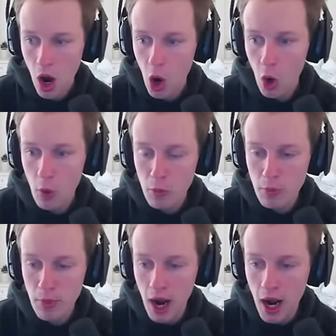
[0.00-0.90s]
Oh
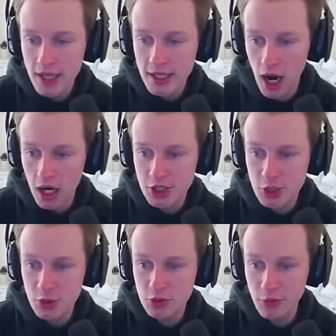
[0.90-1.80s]
my gosh,
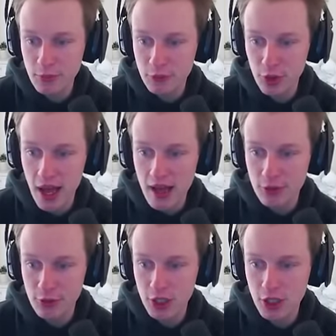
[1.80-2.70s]
this was from
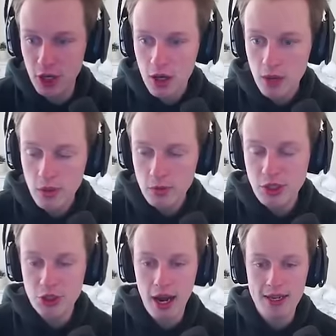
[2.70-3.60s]
forever ago when we
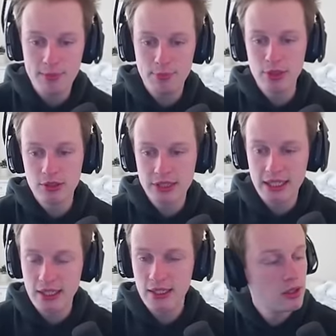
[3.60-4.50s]
tried
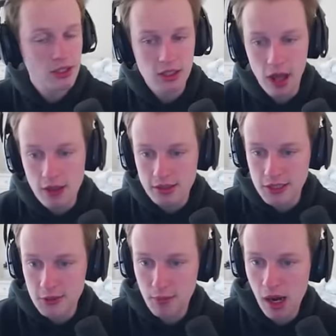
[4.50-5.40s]
building the Loch
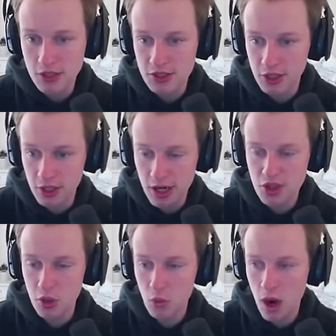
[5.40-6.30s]
Ness Monster in
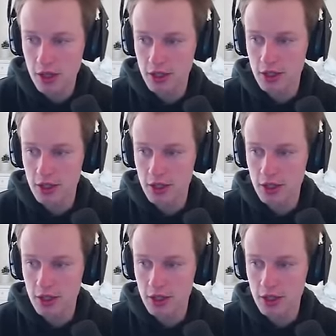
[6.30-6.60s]
the water.